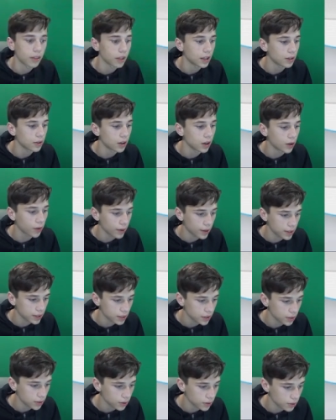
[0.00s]
then you go
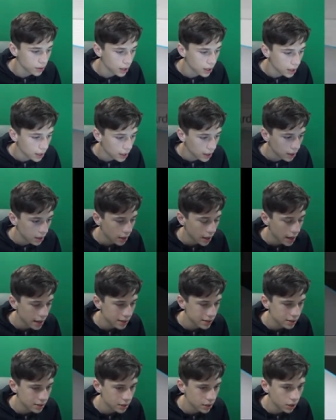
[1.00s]
into
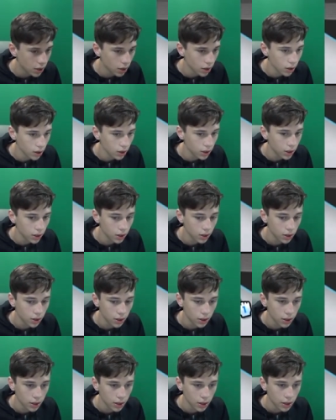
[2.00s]
SD card,
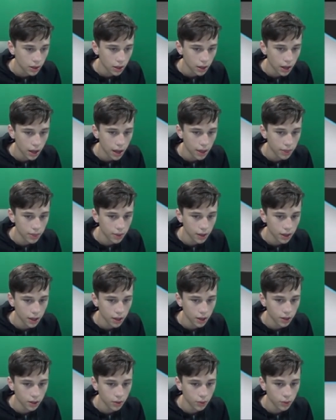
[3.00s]
and
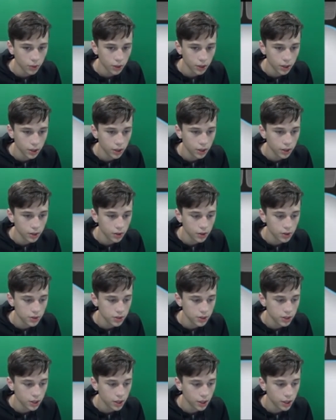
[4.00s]
then what you're gonna do
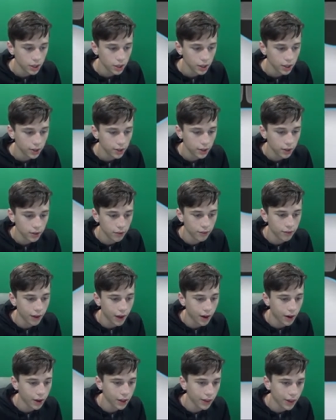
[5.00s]
is you're gonna click to the
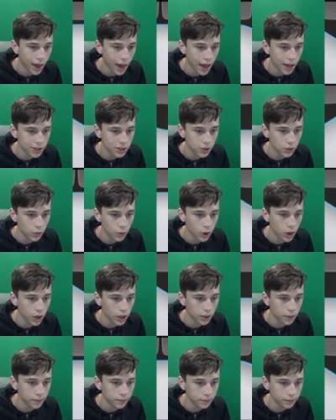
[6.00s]
very last one.